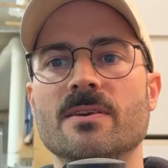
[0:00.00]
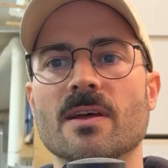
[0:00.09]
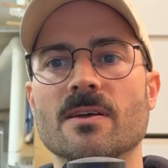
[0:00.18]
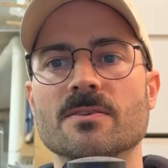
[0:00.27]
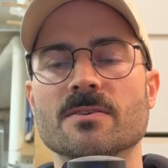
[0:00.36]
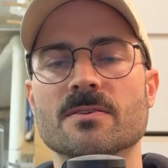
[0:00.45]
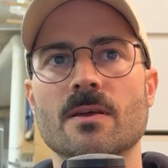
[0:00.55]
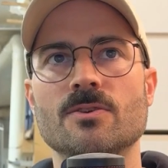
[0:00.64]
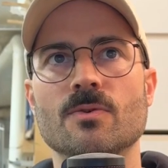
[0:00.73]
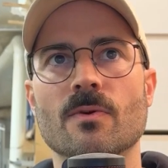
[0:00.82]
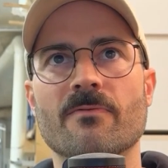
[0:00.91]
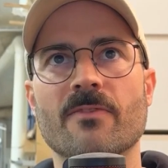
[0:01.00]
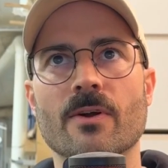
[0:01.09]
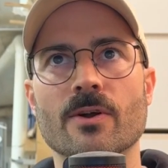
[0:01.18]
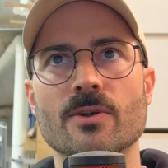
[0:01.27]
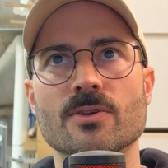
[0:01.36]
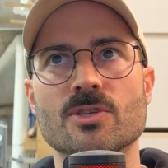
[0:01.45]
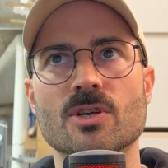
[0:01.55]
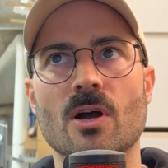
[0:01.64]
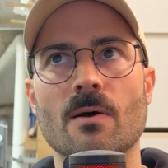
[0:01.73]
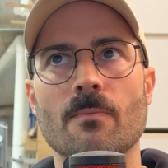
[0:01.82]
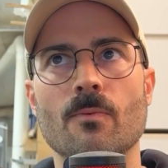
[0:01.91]
does do a very good
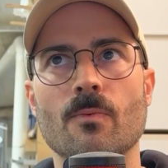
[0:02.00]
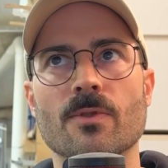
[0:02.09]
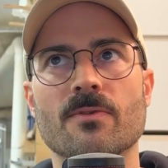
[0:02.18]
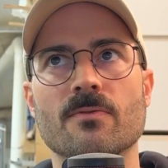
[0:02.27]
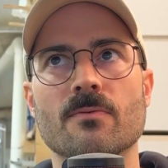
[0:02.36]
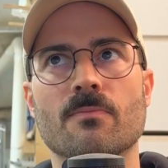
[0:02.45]
job with